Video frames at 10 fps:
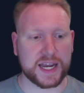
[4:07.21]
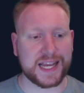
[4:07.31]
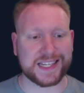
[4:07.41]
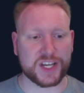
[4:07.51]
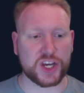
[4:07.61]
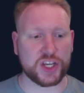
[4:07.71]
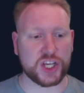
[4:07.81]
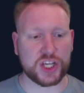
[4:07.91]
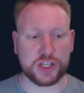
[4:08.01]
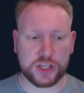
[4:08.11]
is a
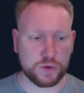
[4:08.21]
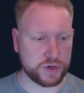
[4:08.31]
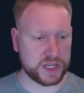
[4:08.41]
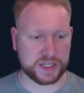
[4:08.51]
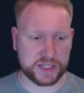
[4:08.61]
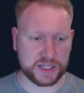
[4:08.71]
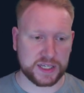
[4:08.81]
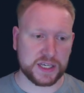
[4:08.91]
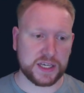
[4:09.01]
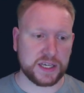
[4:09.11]
unit.
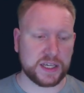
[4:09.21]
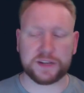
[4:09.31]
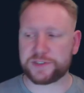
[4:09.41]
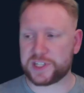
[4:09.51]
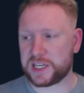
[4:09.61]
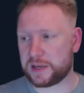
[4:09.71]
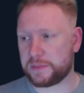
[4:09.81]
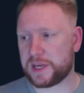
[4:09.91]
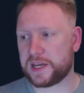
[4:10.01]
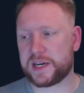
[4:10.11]
You'll have seen him
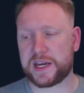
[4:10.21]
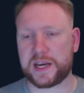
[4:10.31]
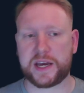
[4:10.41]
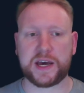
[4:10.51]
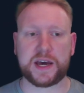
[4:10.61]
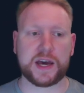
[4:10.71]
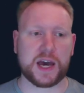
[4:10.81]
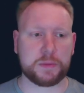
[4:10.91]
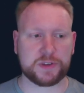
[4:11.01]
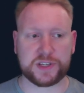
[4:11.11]
in
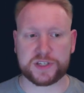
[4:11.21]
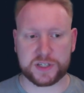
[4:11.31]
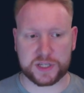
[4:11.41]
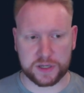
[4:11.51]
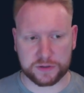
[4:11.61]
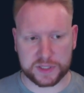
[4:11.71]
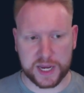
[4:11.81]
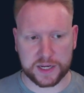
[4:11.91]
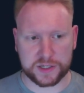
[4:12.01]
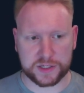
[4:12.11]
Amethyst Steel
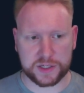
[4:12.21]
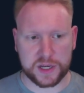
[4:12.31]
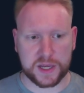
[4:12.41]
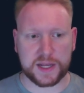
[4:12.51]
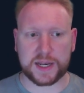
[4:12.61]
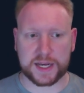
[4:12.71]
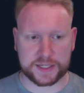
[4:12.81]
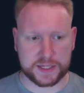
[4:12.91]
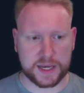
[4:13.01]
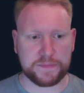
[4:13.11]
decks last
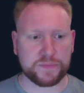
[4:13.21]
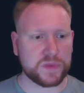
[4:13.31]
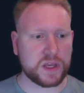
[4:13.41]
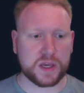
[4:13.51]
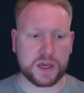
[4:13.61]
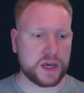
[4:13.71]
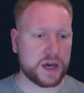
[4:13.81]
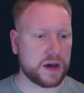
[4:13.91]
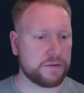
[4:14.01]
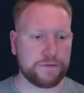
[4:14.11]
set.
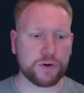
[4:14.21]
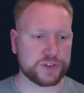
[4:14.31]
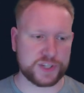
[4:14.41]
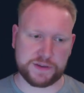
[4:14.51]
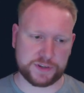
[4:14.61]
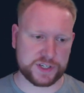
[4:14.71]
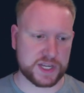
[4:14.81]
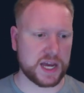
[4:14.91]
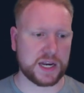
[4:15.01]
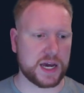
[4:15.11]
4/7
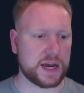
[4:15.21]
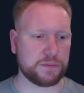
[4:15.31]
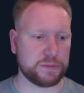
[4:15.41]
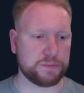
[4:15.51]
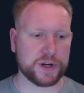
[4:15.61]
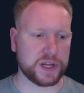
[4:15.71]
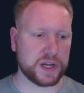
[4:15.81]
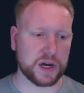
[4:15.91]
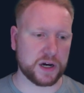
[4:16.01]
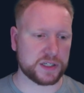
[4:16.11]
stat line with
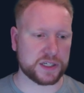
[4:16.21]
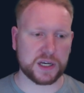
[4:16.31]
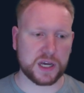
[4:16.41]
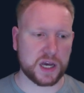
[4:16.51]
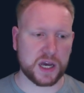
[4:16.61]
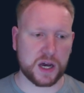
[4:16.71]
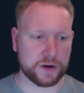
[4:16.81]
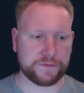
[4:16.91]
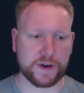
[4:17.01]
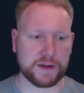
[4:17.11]
Bodyguard on a
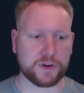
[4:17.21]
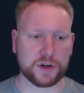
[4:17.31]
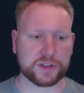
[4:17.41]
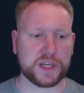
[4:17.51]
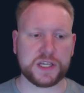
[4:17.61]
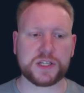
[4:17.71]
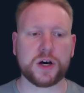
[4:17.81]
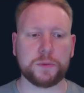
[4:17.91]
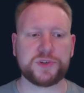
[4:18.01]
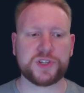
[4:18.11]
5-cost is
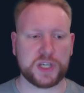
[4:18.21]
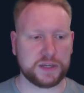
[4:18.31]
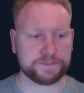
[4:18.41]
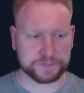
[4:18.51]
obscene.